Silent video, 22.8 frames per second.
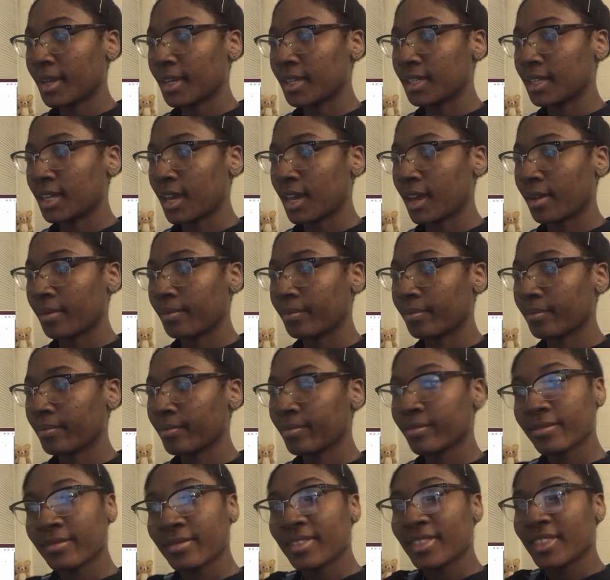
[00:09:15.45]
but yeah.
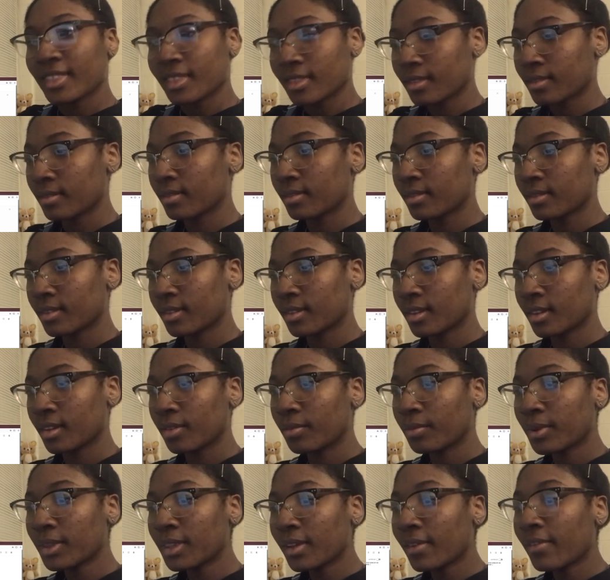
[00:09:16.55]

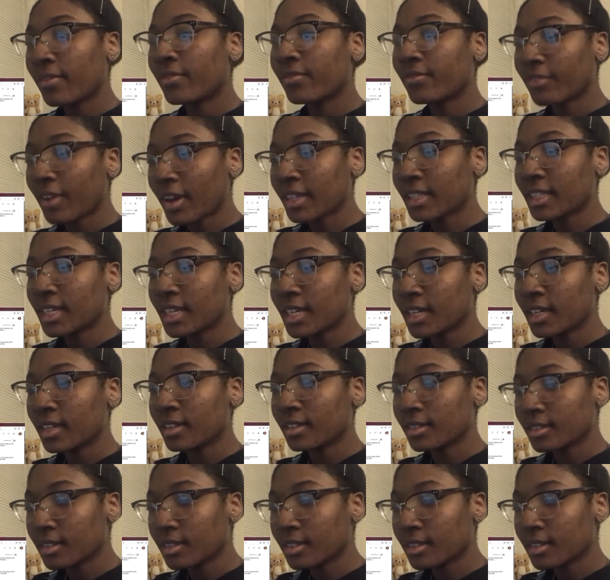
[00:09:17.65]
What the fuck did it?